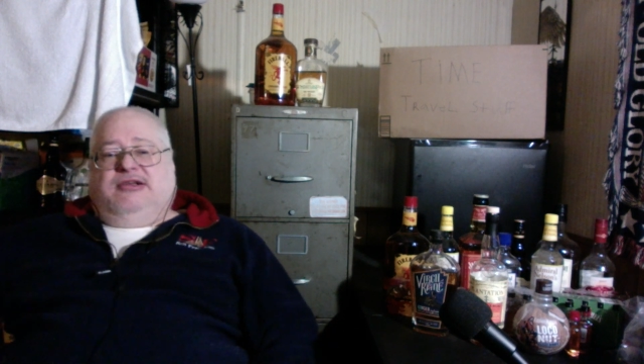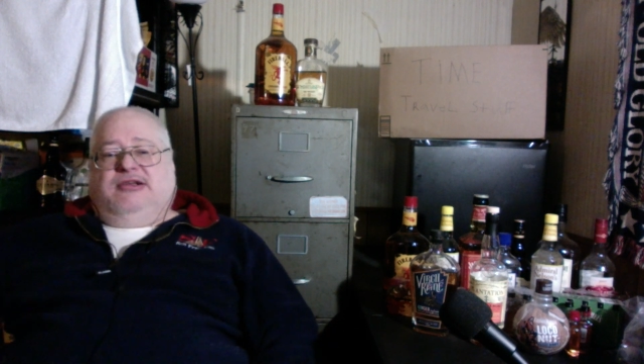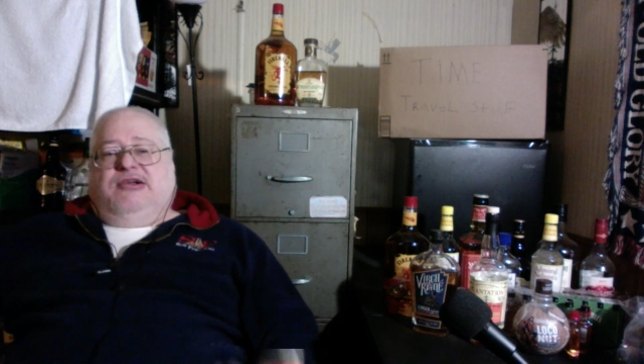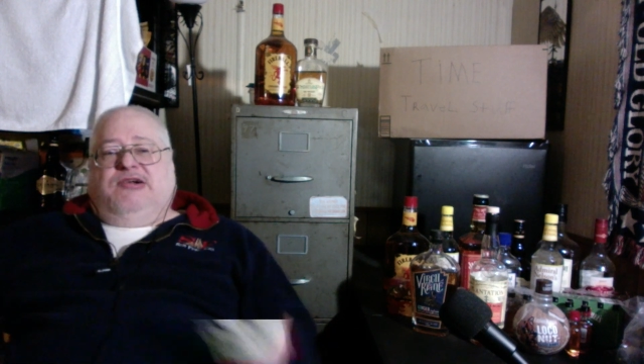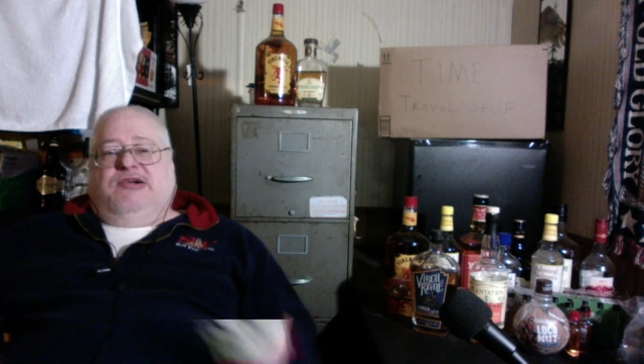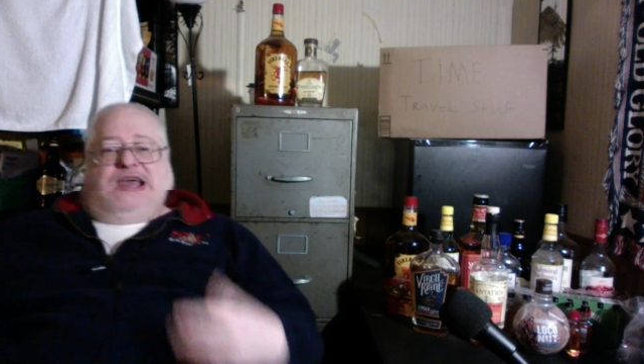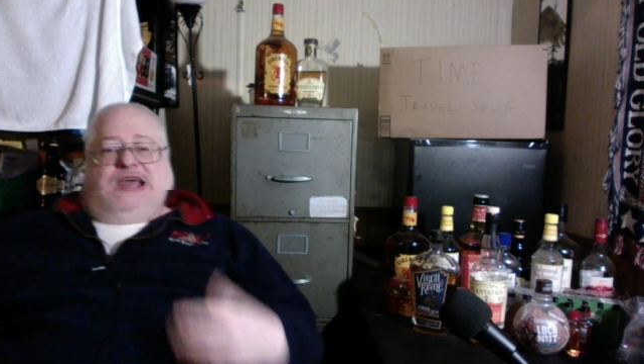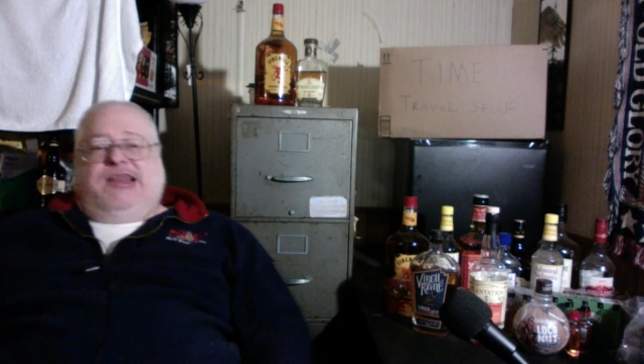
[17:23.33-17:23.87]

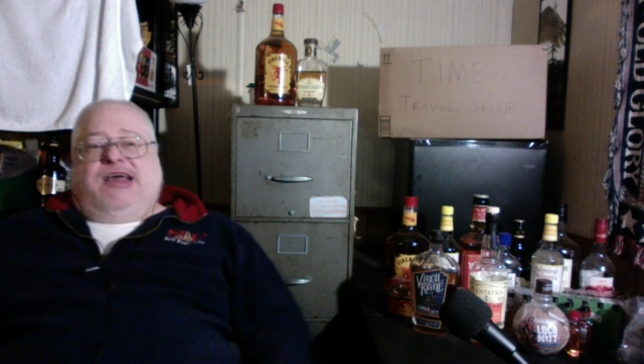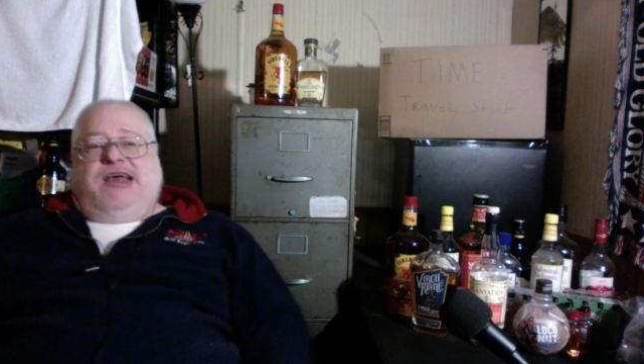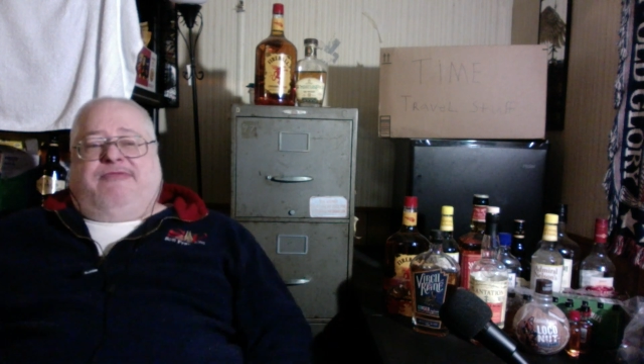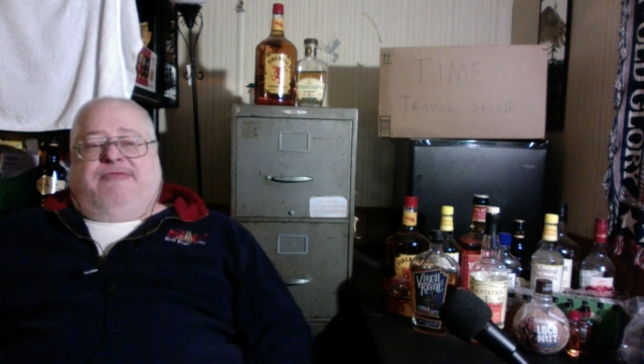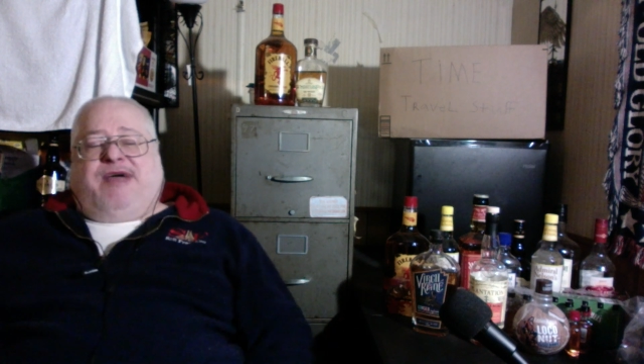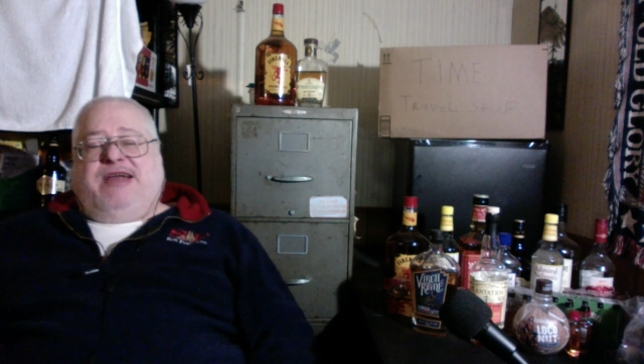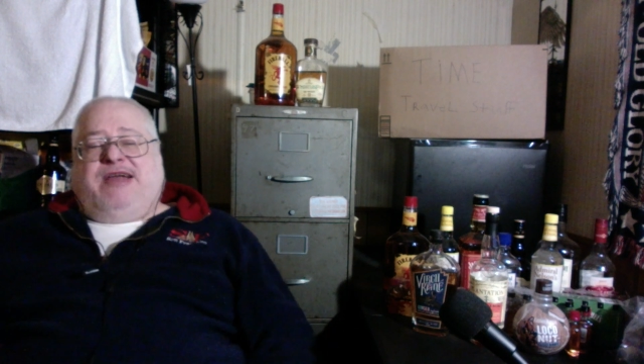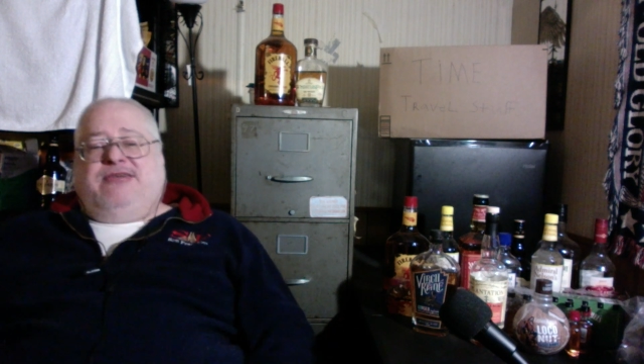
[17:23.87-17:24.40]
Okay, now the
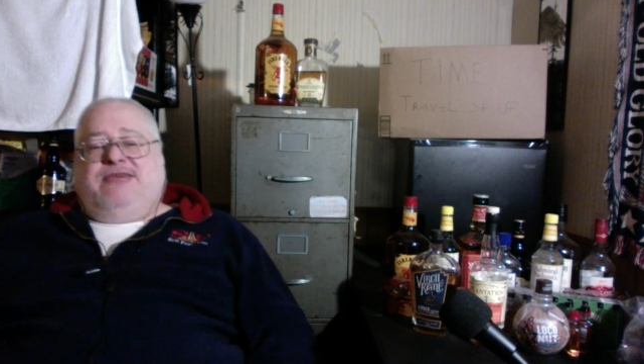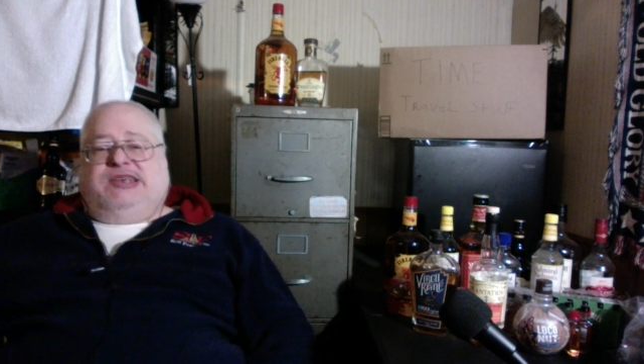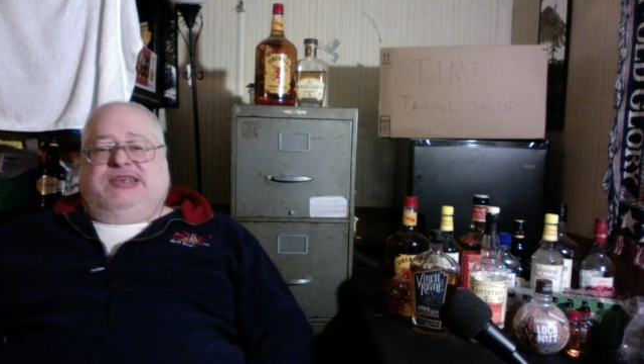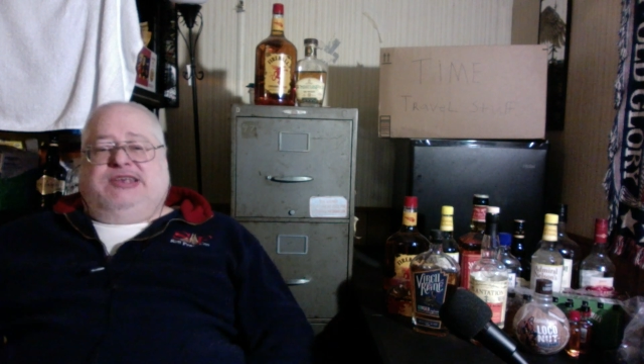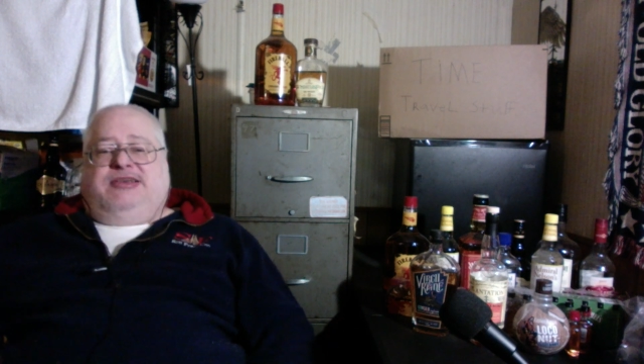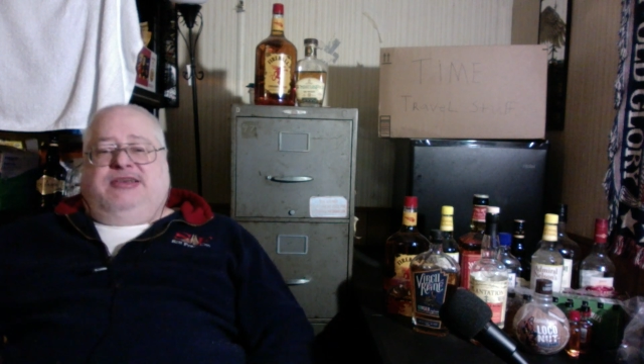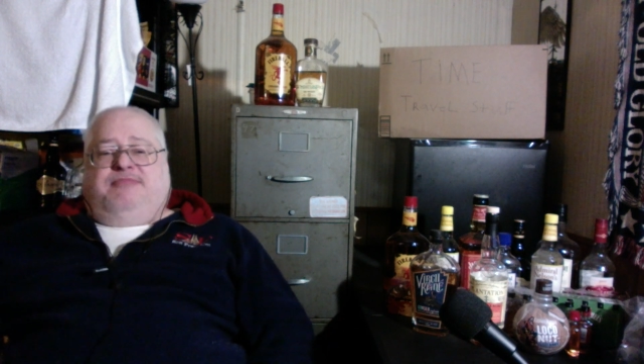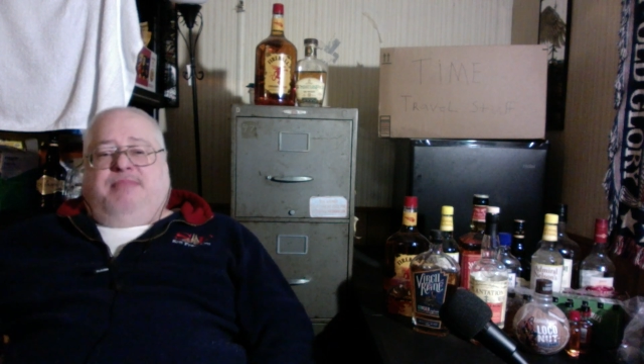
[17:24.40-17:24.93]
final
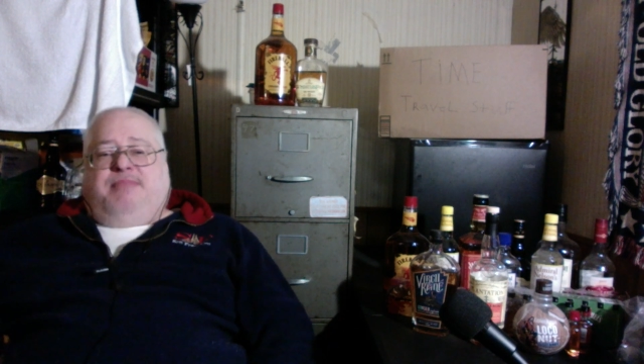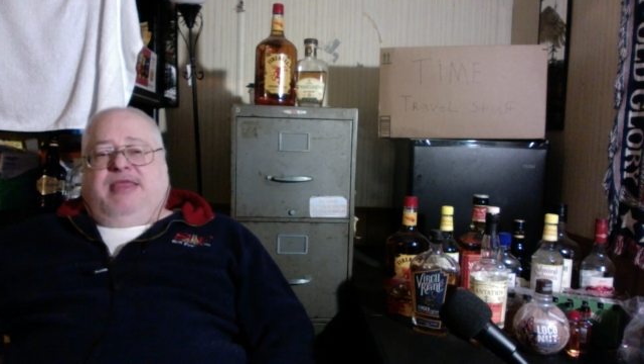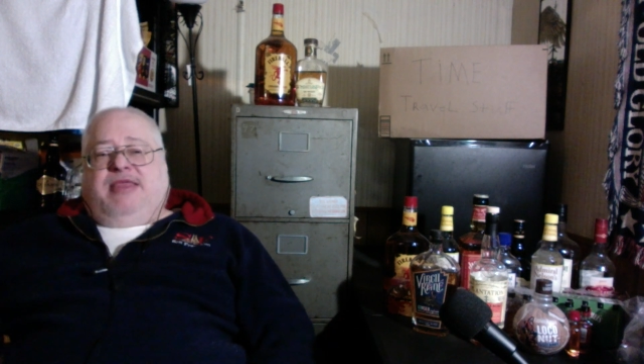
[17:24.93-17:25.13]
scene,